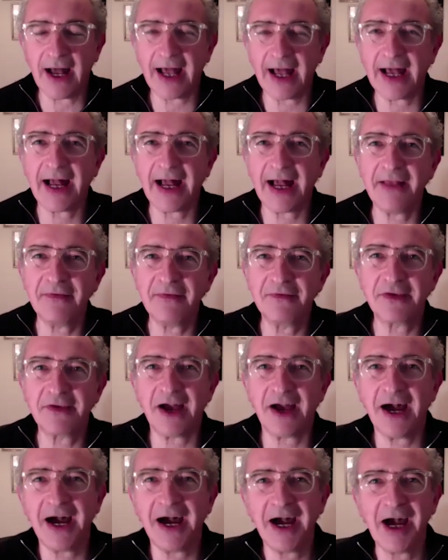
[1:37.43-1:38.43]
And
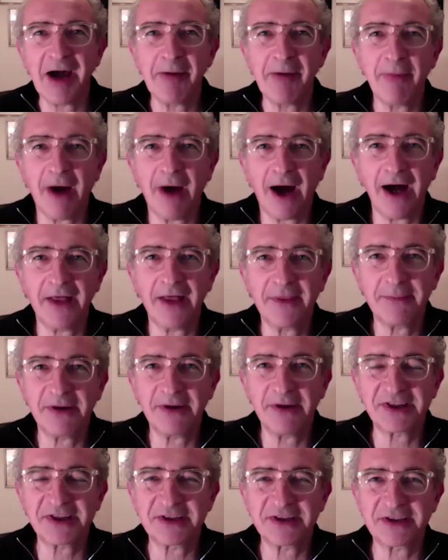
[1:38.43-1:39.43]
um, I, the
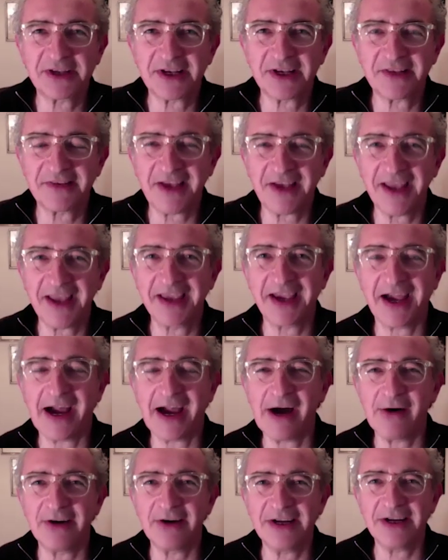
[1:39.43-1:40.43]
person who's going to take it
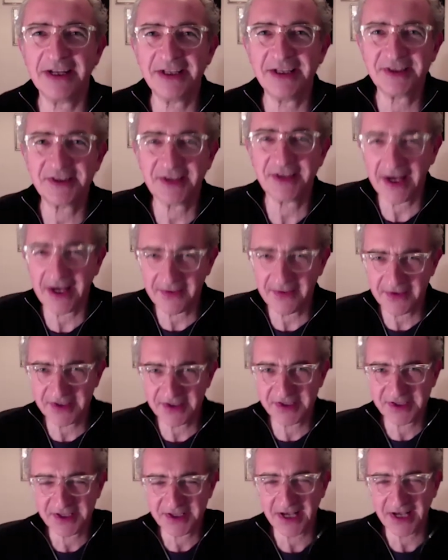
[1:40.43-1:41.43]
out is uh,
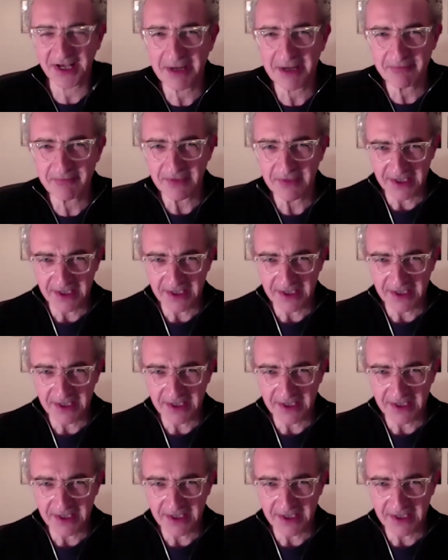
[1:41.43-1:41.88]
this, um,